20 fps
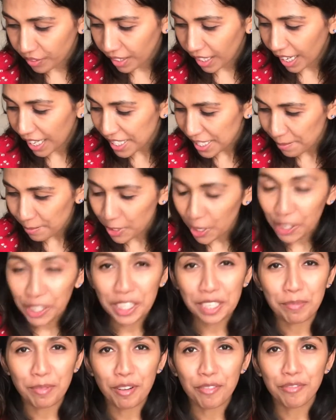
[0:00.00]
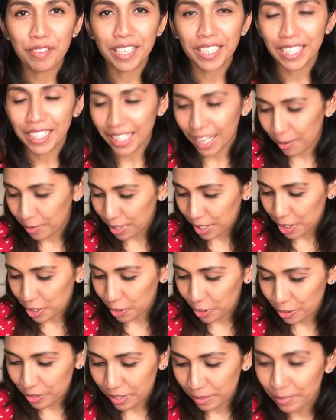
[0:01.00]
As I'm talking about feeding, I want to
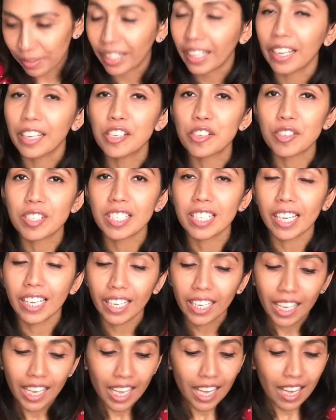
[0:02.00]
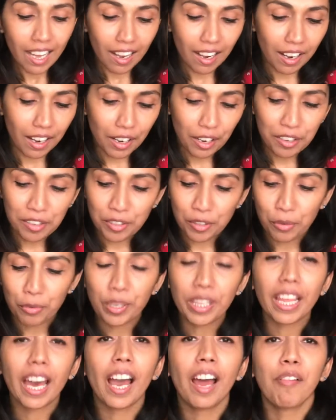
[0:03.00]
show you something interesting. So
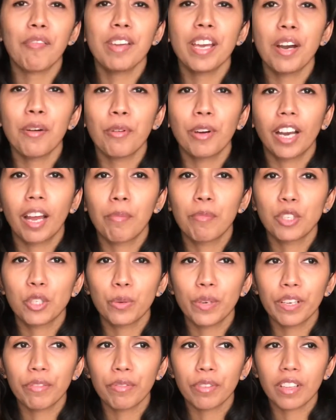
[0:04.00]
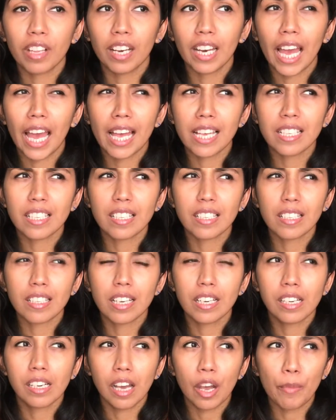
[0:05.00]
with Aria, what I'm doing for the last
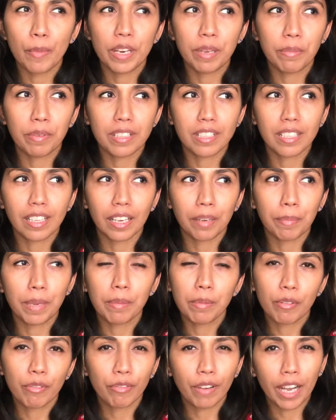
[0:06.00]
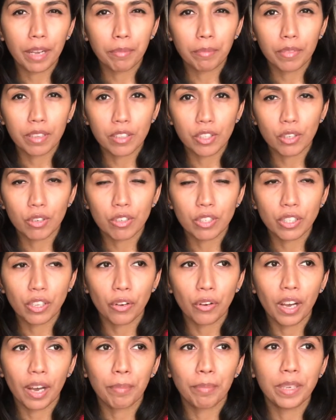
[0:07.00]
many months, like maybe 5 months or
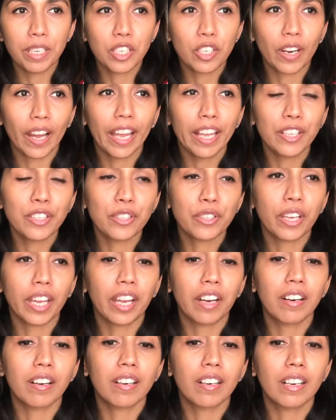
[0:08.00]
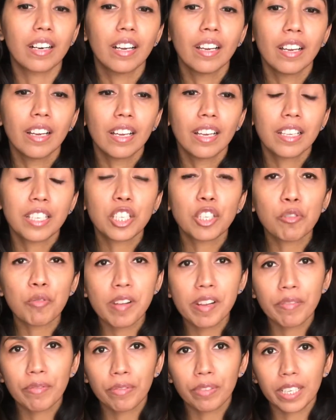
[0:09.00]
so, I've been trying to get her
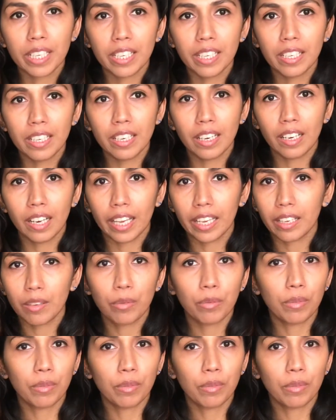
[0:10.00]
screen free, like